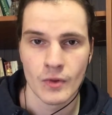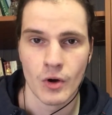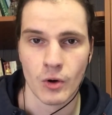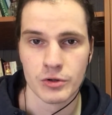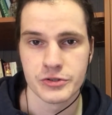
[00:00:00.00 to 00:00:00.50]

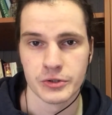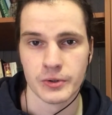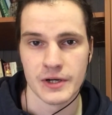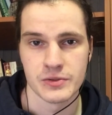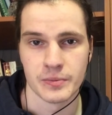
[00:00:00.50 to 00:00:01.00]
Also,
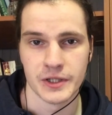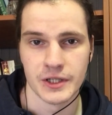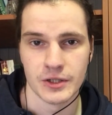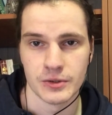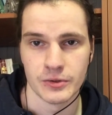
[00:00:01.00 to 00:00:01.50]
as a
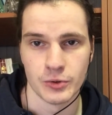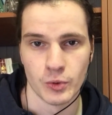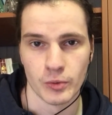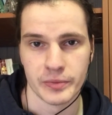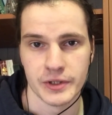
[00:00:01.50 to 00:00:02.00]
beginner, you
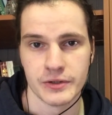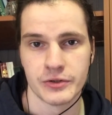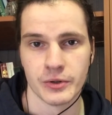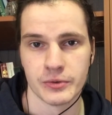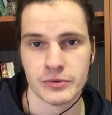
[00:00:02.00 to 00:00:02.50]
will be
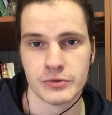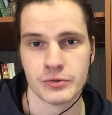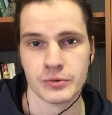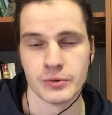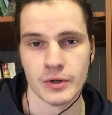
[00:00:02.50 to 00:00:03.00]
taught
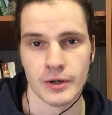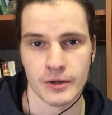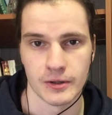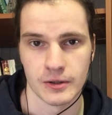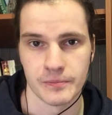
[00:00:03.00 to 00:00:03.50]
to
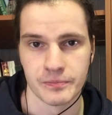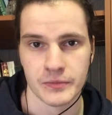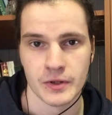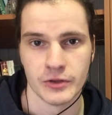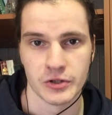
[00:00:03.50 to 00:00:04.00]

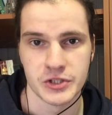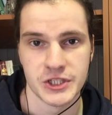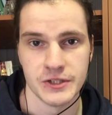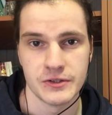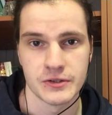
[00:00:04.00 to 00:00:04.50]
not
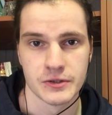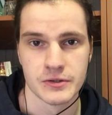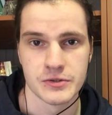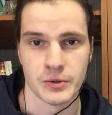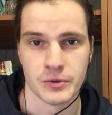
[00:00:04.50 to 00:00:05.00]
cheat.
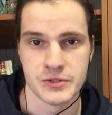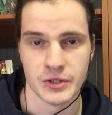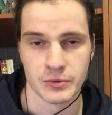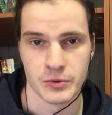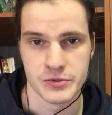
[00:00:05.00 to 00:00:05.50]
So the
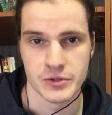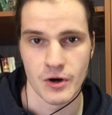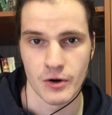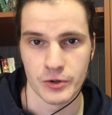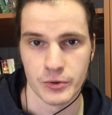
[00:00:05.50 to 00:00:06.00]
seal rows
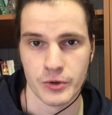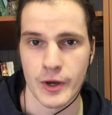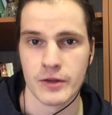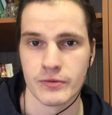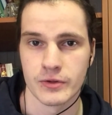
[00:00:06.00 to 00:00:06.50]
are good
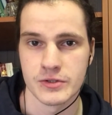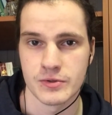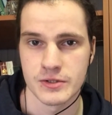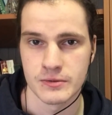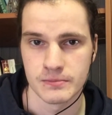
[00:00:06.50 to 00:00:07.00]
again for this
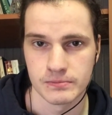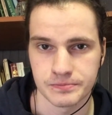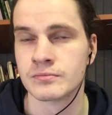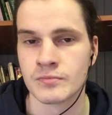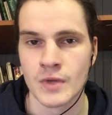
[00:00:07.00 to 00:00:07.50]
reason.
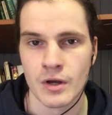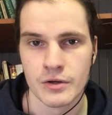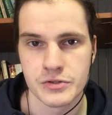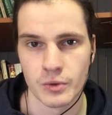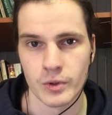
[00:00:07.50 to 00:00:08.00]

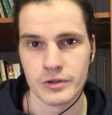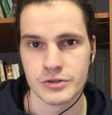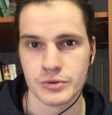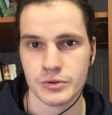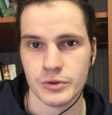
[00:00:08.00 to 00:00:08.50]
So when
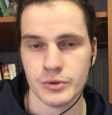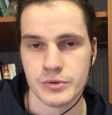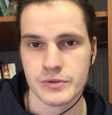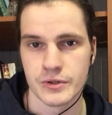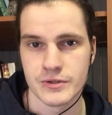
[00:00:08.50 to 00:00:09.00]
you
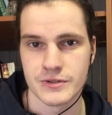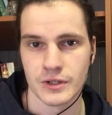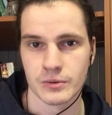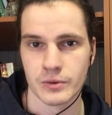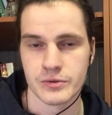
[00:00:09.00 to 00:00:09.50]
use
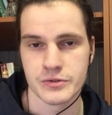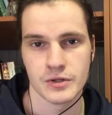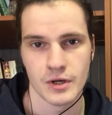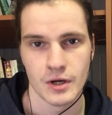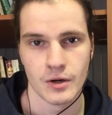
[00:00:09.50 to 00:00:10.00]
seal rows?
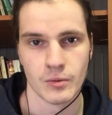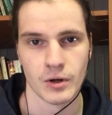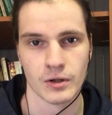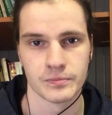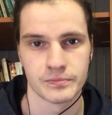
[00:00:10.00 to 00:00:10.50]

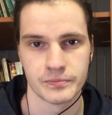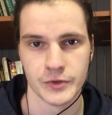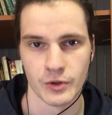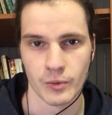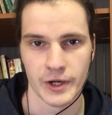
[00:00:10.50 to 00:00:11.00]
Well, you
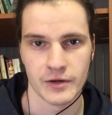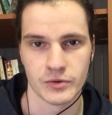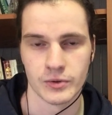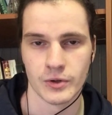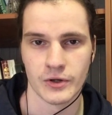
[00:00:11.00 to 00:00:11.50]
know,
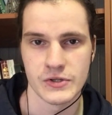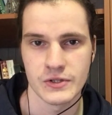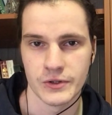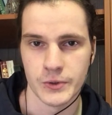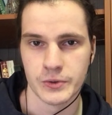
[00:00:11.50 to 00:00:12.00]
whenever.
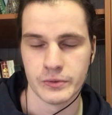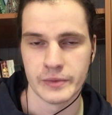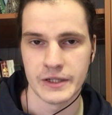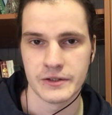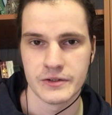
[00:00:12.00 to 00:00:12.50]
Honestly, you could
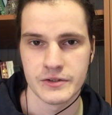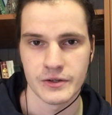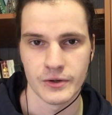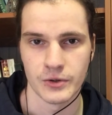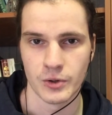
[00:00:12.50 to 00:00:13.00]
make it,
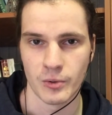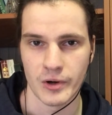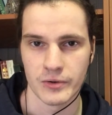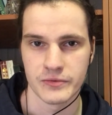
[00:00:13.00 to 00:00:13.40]
you know, one of